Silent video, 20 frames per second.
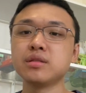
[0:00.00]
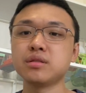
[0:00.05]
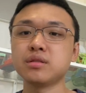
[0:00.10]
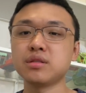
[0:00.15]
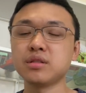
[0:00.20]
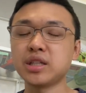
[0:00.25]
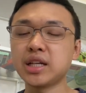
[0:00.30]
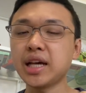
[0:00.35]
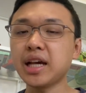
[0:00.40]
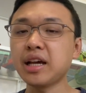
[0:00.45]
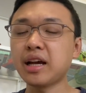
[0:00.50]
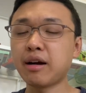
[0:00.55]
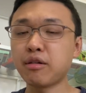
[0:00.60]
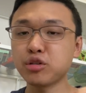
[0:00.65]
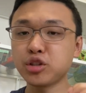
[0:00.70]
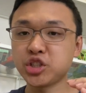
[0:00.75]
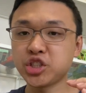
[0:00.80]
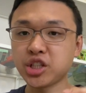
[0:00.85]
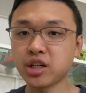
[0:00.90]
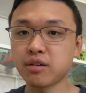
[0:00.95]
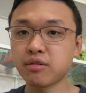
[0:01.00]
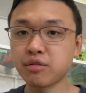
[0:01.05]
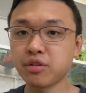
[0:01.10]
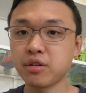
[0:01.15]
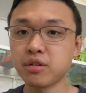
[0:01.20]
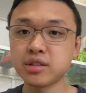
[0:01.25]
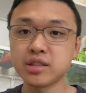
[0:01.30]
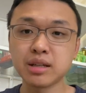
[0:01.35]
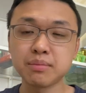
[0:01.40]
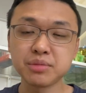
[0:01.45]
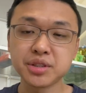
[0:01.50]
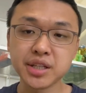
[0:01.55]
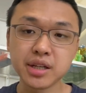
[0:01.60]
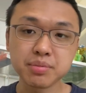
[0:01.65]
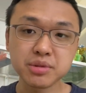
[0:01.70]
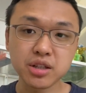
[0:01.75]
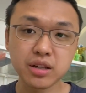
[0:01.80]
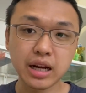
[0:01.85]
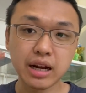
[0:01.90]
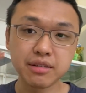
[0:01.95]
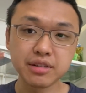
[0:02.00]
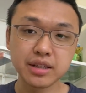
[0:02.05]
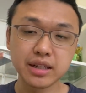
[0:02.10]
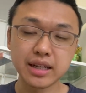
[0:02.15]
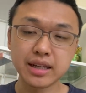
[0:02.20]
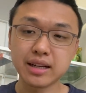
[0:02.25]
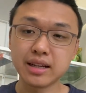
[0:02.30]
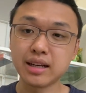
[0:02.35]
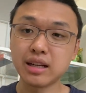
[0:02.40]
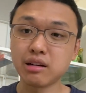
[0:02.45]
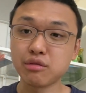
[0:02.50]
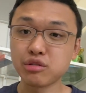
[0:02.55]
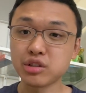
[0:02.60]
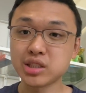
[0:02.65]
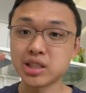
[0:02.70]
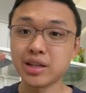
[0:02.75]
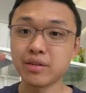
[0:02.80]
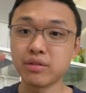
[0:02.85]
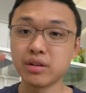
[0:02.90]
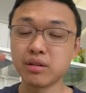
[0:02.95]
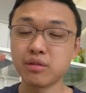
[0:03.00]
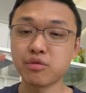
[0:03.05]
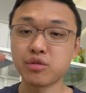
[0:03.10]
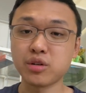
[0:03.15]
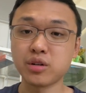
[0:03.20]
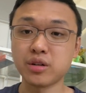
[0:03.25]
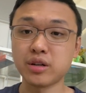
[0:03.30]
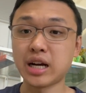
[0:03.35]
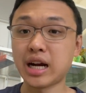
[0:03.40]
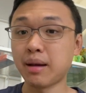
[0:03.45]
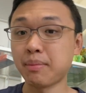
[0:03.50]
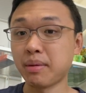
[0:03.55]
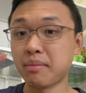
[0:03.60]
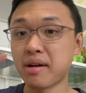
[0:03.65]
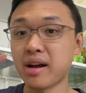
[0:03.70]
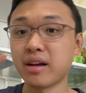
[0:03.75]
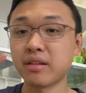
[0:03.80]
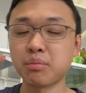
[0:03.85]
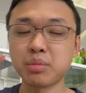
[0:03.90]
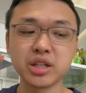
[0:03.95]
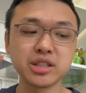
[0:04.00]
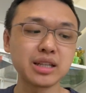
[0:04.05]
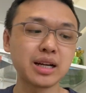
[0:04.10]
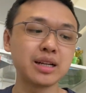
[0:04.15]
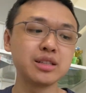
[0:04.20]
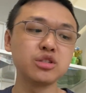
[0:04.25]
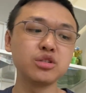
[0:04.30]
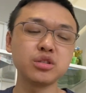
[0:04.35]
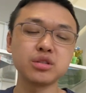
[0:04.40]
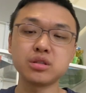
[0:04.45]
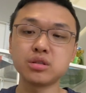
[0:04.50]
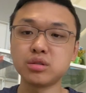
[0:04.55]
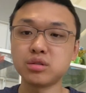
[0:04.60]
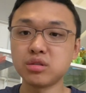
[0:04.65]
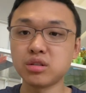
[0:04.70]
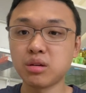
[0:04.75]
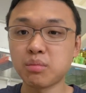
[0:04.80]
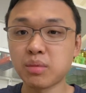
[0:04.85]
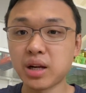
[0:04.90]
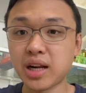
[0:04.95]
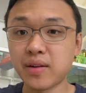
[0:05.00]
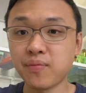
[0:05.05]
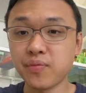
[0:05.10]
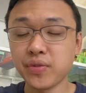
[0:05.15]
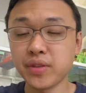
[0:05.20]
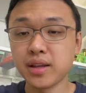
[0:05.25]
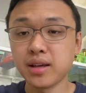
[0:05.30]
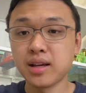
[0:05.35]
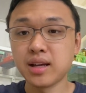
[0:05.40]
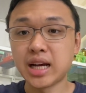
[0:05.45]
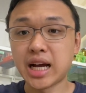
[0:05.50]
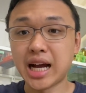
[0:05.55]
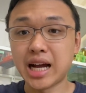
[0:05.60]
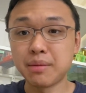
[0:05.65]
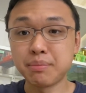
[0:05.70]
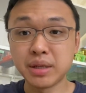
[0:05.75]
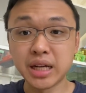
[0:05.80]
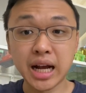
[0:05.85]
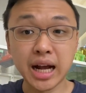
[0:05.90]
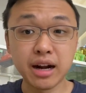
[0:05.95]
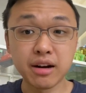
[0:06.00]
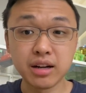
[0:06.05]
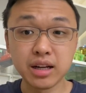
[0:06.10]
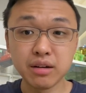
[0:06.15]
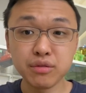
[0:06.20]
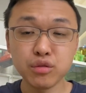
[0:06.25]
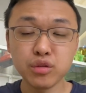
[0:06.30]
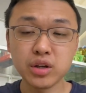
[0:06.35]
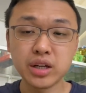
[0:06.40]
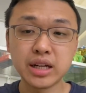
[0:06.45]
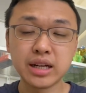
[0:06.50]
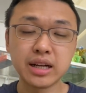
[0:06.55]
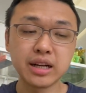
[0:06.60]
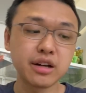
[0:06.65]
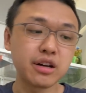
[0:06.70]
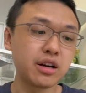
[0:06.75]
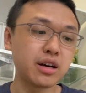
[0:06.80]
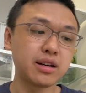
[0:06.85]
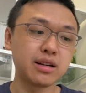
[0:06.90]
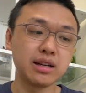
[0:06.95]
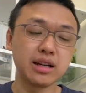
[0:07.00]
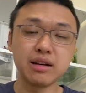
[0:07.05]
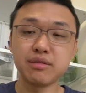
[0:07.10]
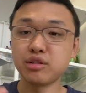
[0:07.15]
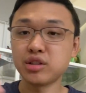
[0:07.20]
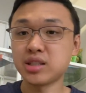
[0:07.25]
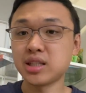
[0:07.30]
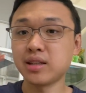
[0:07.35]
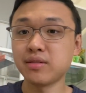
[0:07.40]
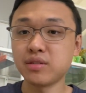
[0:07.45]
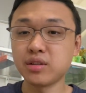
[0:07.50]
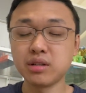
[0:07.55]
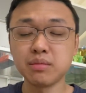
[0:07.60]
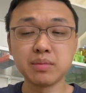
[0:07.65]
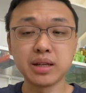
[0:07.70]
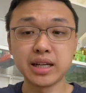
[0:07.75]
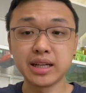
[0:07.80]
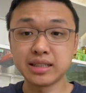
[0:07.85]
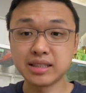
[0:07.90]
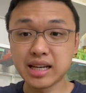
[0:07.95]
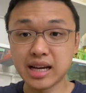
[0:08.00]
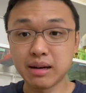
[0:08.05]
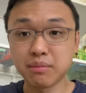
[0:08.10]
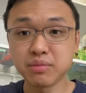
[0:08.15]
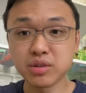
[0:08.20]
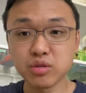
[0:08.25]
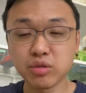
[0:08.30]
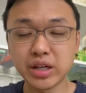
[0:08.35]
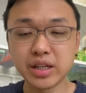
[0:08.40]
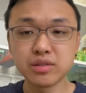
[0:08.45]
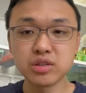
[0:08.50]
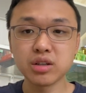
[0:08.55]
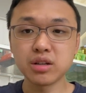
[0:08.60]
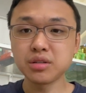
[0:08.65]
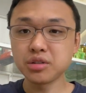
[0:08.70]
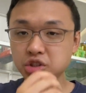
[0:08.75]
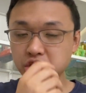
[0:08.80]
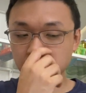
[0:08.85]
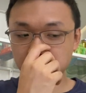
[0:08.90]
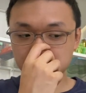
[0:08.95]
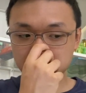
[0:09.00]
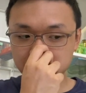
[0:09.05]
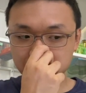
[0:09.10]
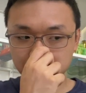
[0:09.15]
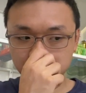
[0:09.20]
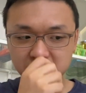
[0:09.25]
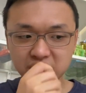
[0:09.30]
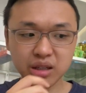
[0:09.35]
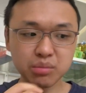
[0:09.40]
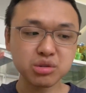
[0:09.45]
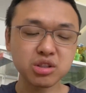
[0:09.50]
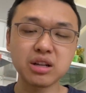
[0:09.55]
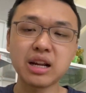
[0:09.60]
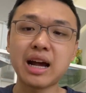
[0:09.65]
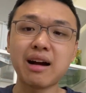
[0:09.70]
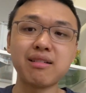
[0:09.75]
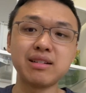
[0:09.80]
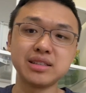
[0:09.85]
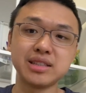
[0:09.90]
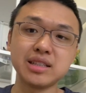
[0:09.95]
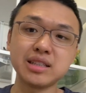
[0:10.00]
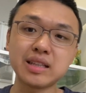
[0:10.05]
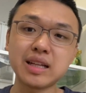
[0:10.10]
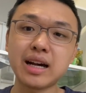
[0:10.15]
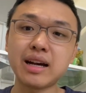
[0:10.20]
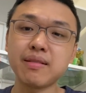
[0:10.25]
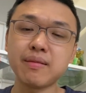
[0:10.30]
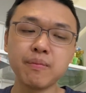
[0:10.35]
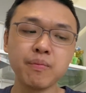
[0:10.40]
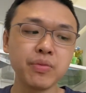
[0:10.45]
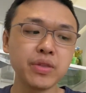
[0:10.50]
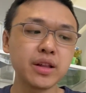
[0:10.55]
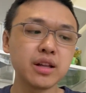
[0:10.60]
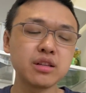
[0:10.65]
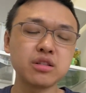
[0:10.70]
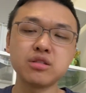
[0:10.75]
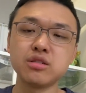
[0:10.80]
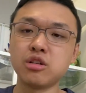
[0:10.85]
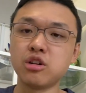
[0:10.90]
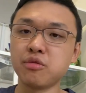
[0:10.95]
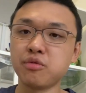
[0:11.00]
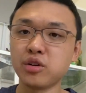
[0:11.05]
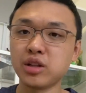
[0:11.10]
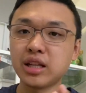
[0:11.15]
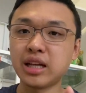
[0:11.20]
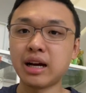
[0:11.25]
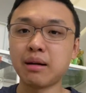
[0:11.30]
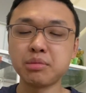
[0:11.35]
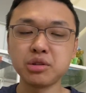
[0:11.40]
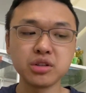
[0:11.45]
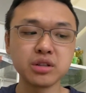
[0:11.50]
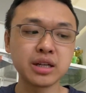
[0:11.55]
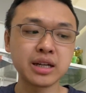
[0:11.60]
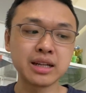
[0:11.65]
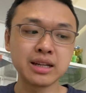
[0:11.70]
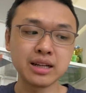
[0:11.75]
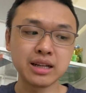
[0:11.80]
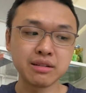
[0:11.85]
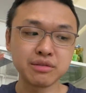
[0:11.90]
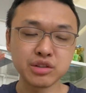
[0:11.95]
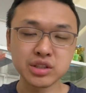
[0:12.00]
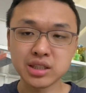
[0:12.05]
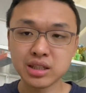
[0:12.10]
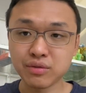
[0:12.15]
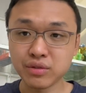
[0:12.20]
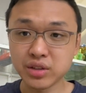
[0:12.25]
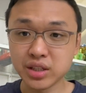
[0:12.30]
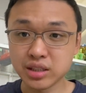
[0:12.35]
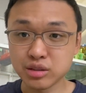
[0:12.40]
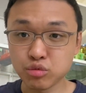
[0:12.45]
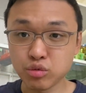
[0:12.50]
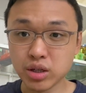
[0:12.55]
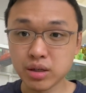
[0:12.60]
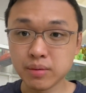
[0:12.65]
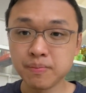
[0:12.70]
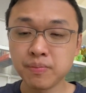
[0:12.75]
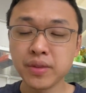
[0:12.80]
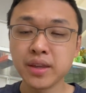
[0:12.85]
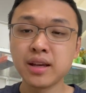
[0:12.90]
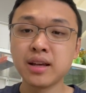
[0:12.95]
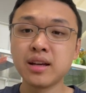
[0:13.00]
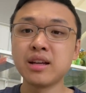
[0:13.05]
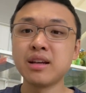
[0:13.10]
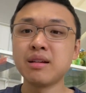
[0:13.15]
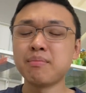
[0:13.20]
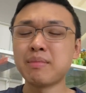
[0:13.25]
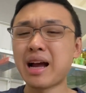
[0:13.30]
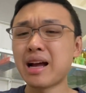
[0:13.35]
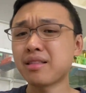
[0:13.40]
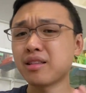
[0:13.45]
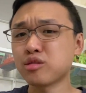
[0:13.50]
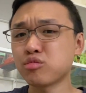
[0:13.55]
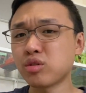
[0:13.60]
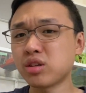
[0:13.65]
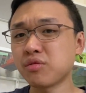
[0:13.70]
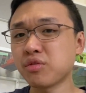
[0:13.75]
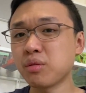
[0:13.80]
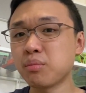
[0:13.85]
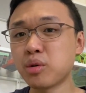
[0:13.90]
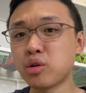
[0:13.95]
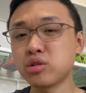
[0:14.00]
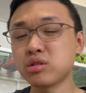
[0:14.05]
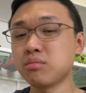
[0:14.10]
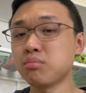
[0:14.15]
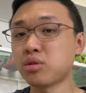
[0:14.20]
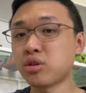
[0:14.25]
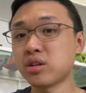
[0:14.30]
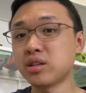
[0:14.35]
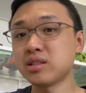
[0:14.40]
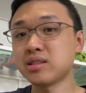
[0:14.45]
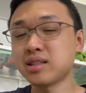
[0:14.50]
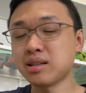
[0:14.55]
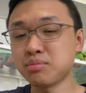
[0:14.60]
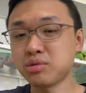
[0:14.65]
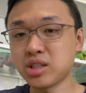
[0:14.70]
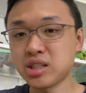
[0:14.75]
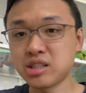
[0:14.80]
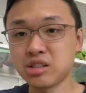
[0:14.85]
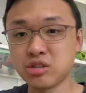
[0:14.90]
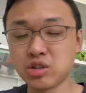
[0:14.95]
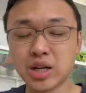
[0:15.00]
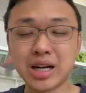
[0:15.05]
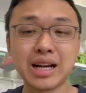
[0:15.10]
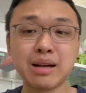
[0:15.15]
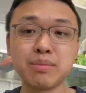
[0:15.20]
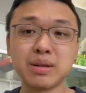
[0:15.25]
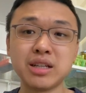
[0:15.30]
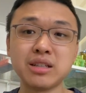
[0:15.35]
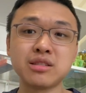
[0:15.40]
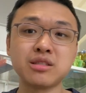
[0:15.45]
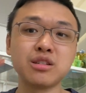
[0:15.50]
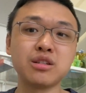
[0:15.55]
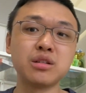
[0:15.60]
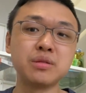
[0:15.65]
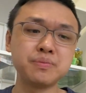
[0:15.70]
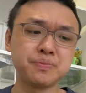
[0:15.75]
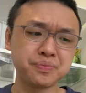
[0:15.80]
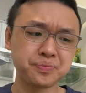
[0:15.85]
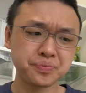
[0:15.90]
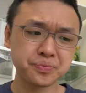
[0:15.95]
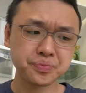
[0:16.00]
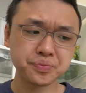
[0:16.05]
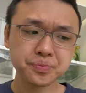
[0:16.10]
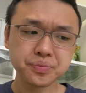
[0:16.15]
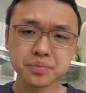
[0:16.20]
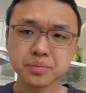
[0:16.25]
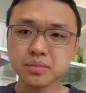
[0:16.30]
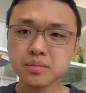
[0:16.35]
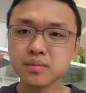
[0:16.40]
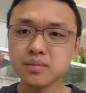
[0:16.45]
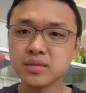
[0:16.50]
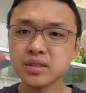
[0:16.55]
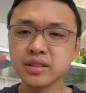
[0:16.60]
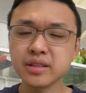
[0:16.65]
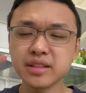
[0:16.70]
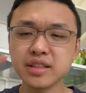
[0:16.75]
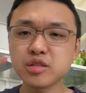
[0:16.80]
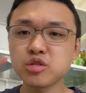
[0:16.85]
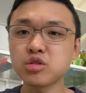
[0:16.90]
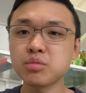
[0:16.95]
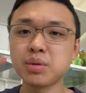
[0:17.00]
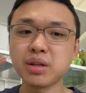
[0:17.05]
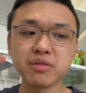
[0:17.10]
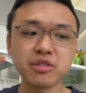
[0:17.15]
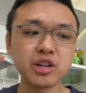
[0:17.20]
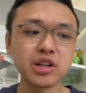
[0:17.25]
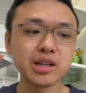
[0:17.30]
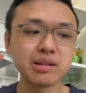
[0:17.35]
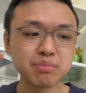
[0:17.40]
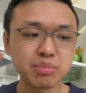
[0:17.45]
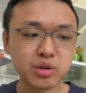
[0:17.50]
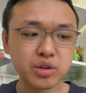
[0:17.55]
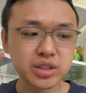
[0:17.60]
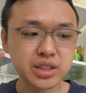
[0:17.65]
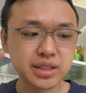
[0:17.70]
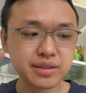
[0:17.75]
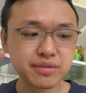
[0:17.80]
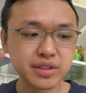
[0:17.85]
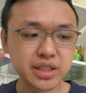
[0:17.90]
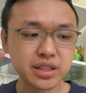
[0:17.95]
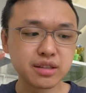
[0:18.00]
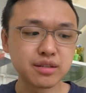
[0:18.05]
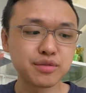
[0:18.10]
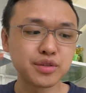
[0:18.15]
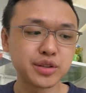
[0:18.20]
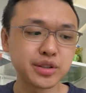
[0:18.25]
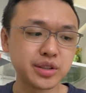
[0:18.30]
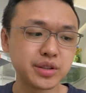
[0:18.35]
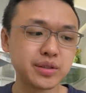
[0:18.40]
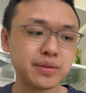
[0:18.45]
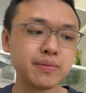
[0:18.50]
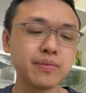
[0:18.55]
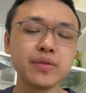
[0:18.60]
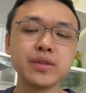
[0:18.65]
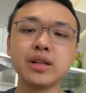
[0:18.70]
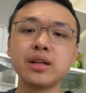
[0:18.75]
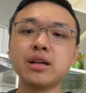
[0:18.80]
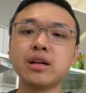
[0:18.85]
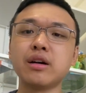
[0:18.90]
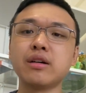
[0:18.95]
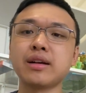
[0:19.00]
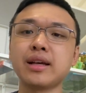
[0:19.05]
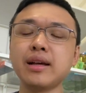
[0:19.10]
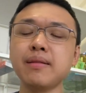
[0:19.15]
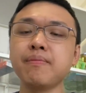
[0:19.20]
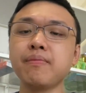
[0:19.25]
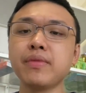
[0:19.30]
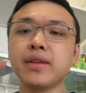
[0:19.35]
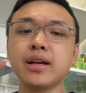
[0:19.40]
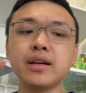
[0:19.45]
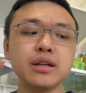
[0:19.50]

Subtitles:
So today, I want to share with you some tips on how you can get a level 7 for your IB math, because I used to do the math IB higher level and I got a level 7 in my exams, right? So I want to share with you some tips on how I did that to hopefully help you to get a level 7 as well. Math is one of the most important subjects in your IB, so this will be a very important video for you, okay?